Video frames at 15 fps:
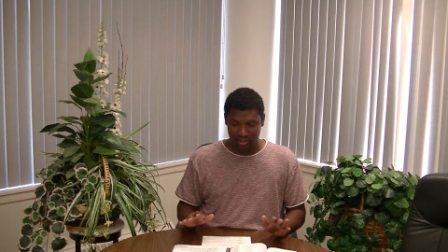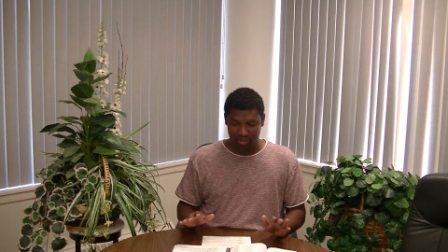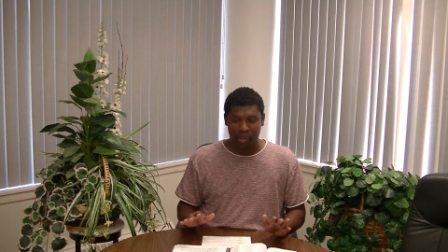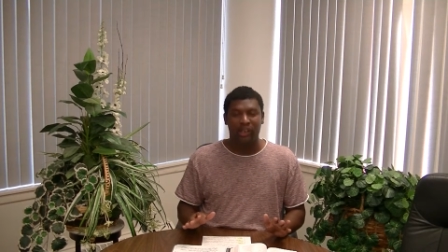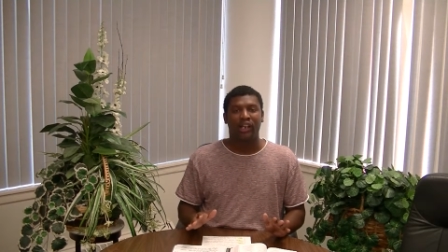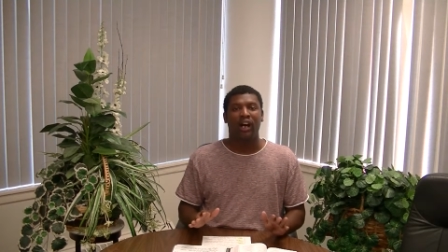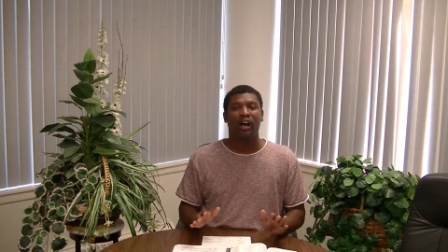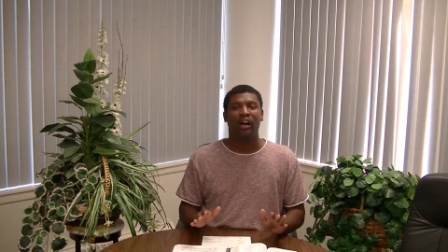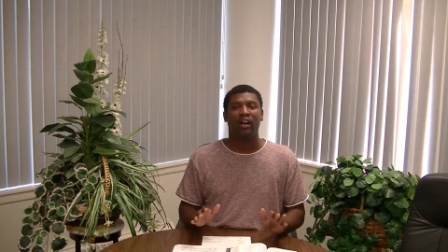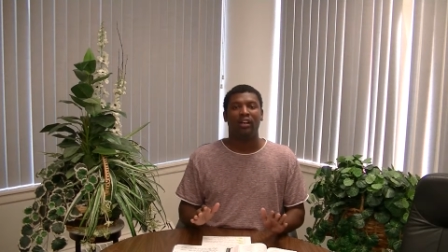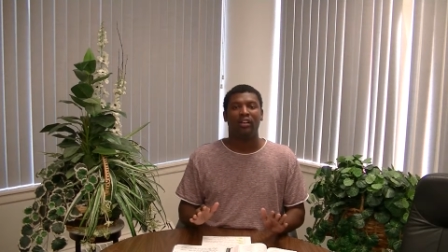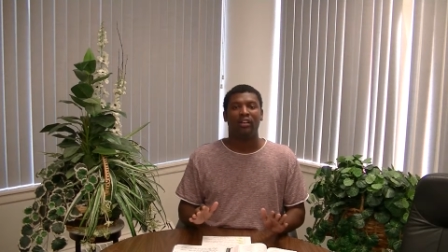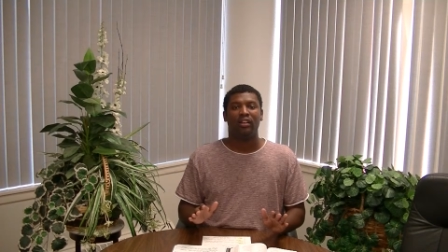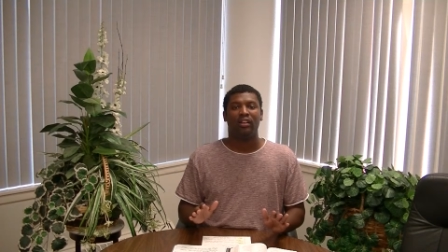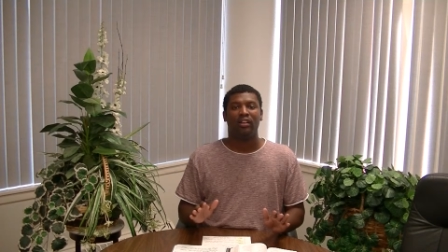But God,
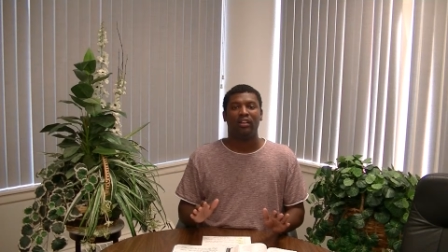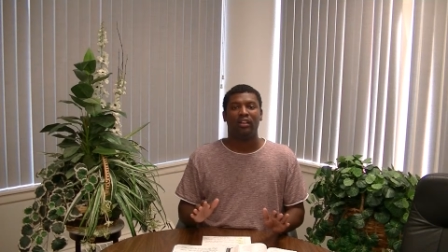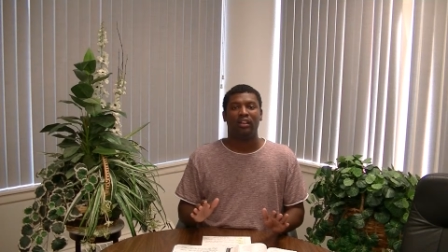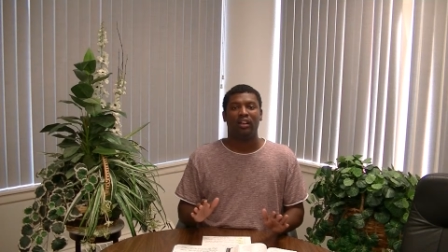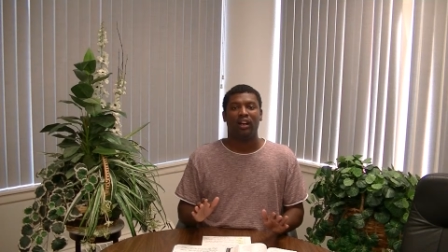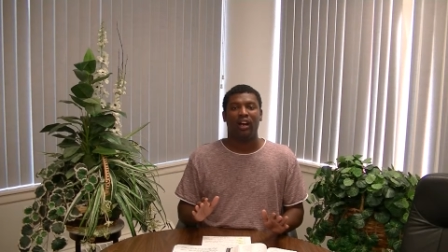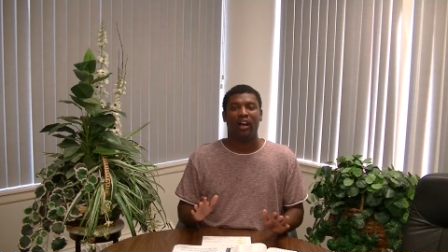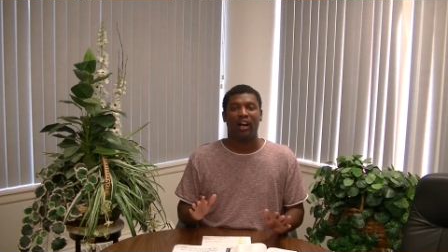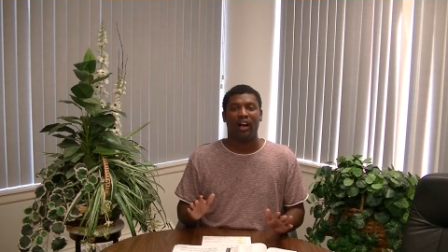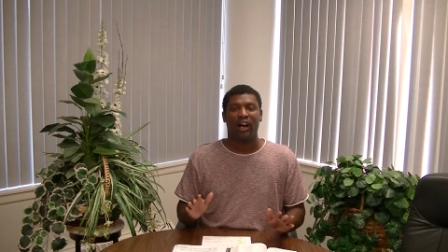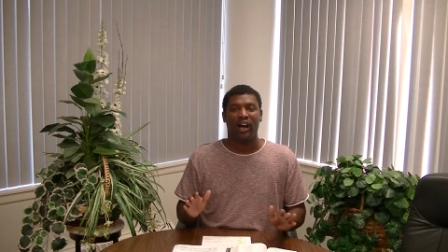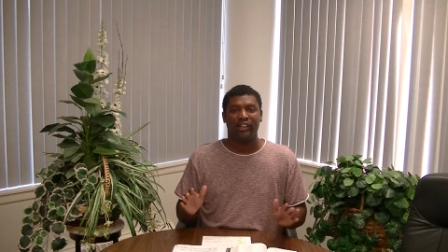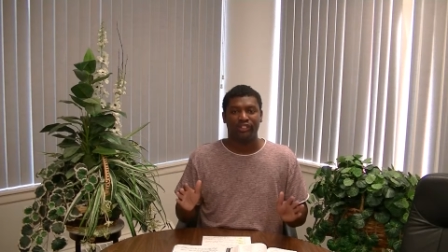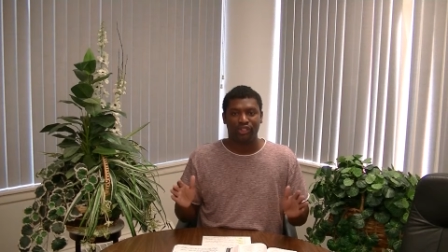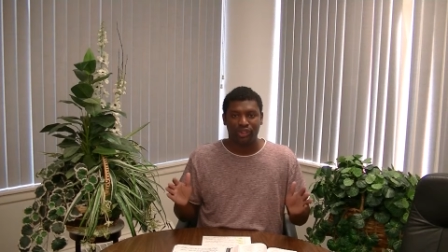
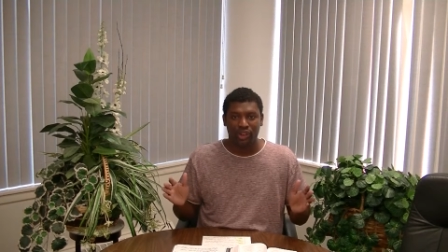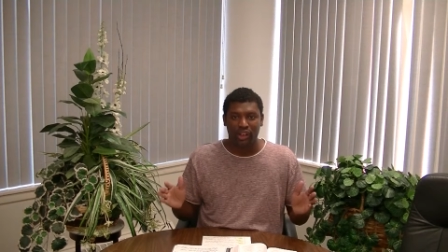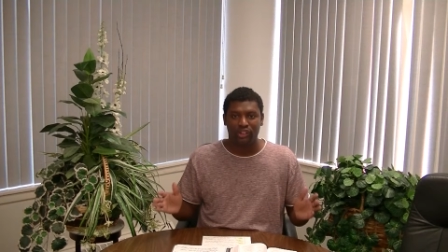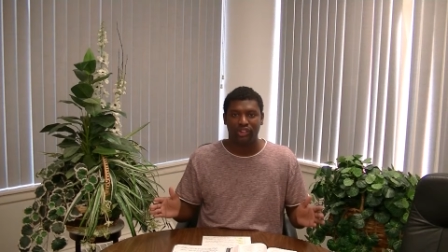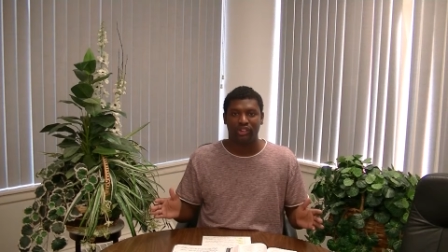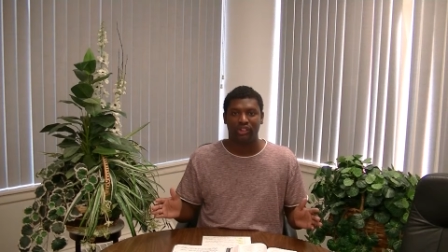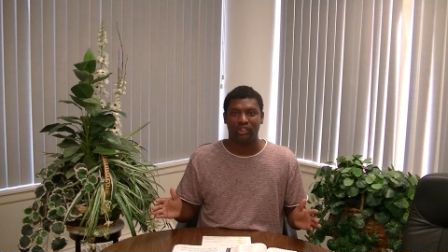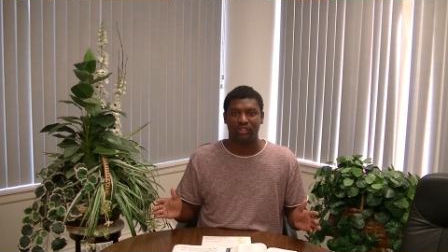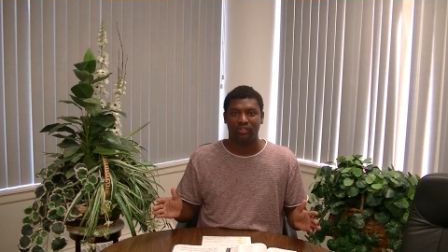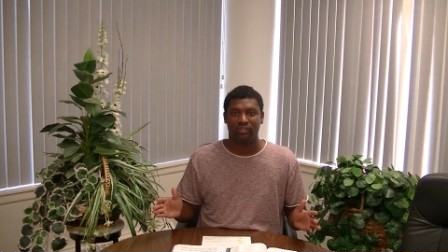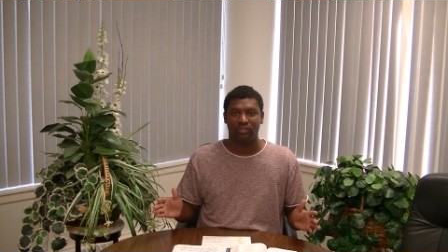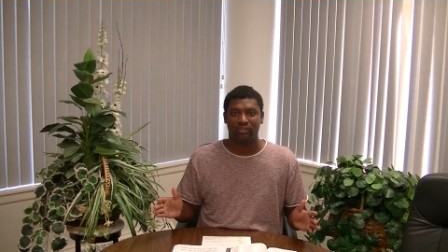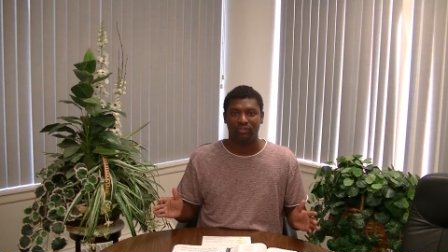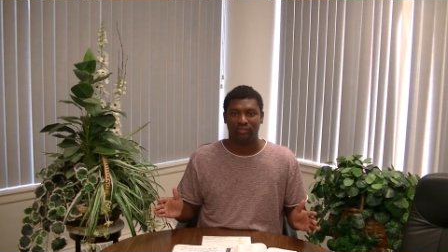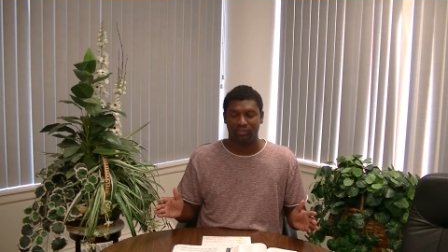I trust you.
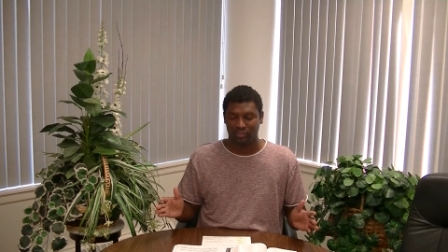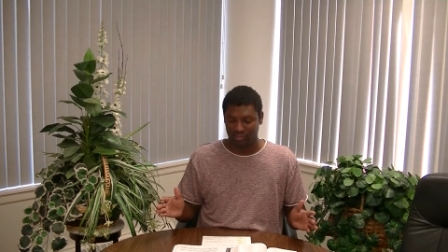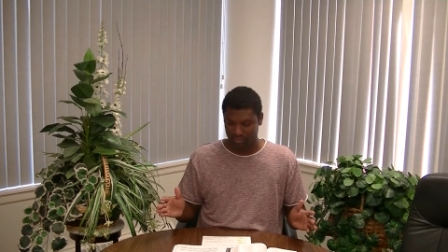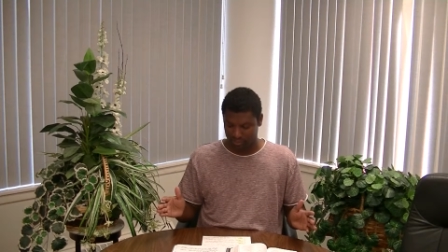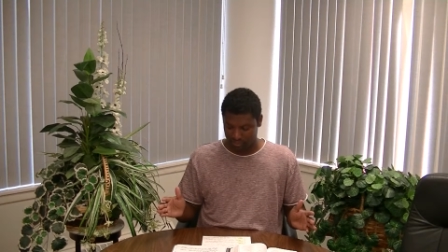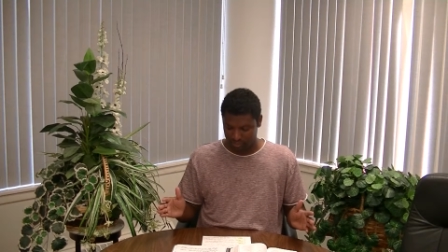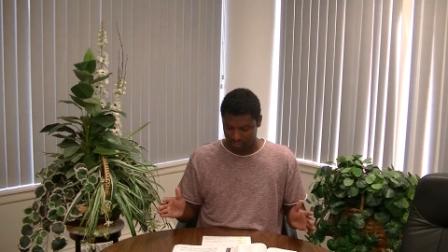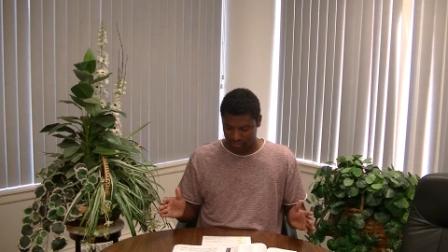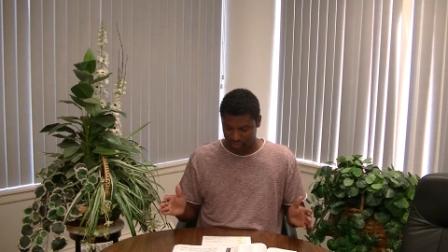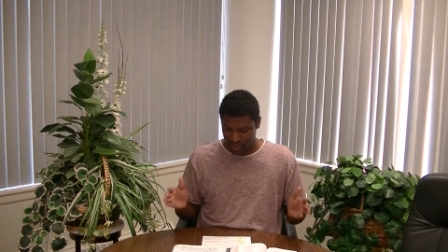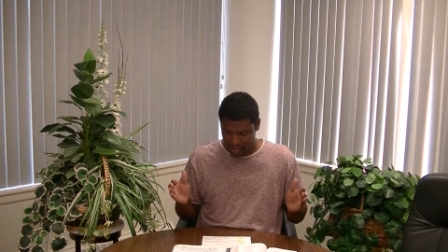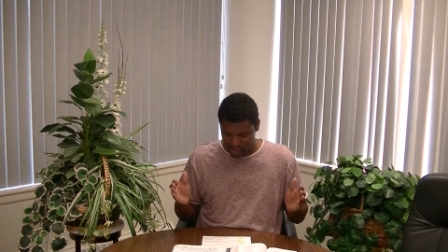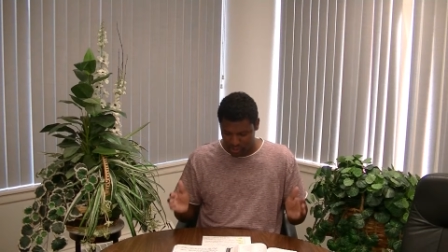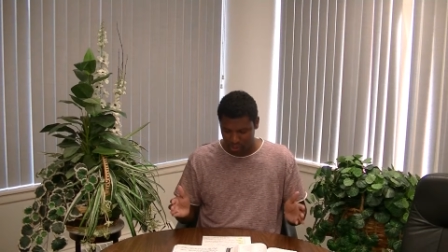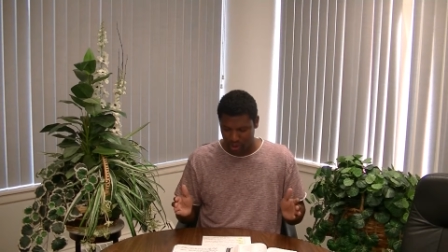
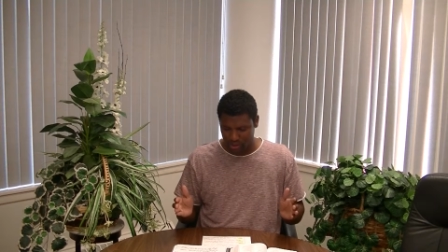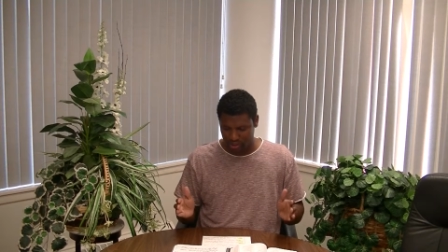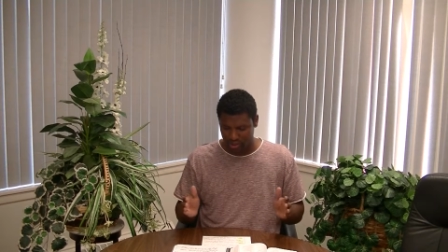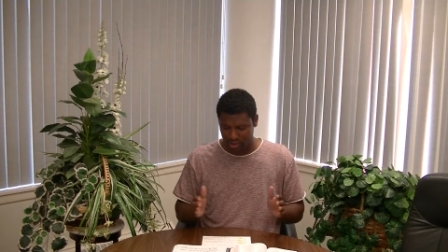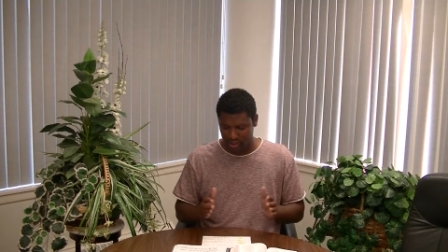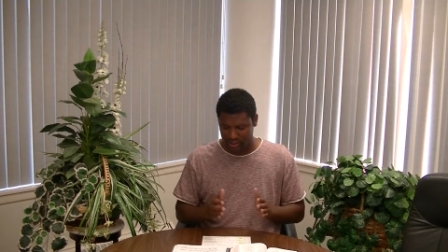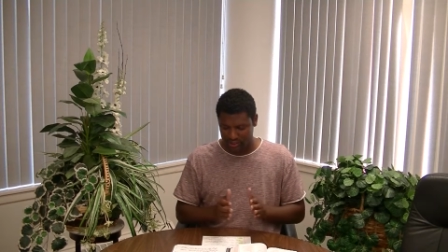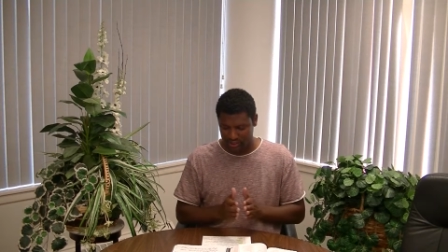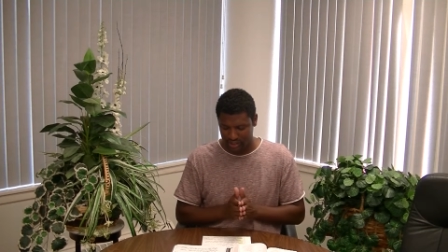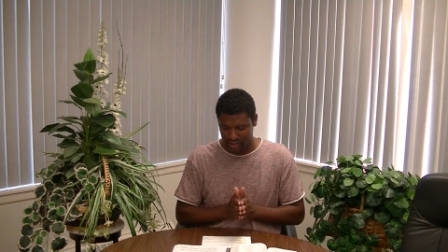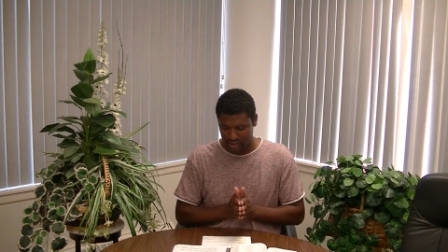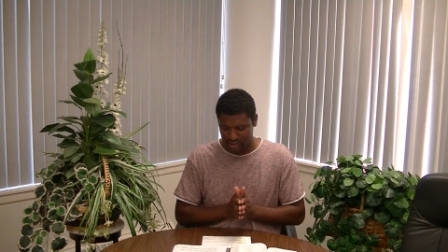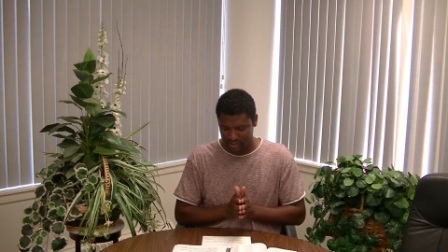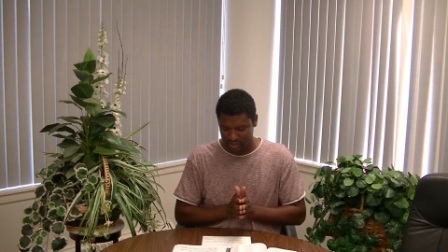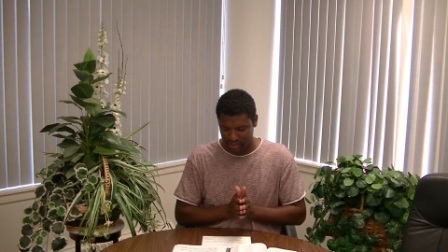That's what trust
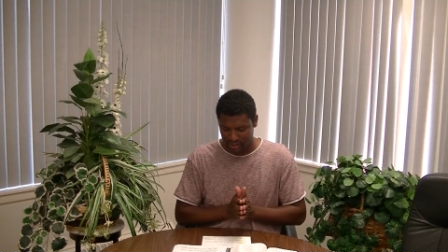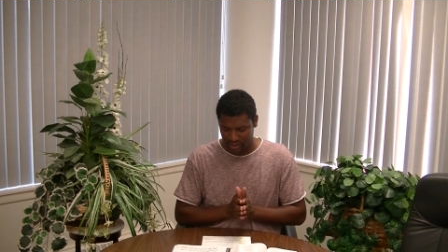is.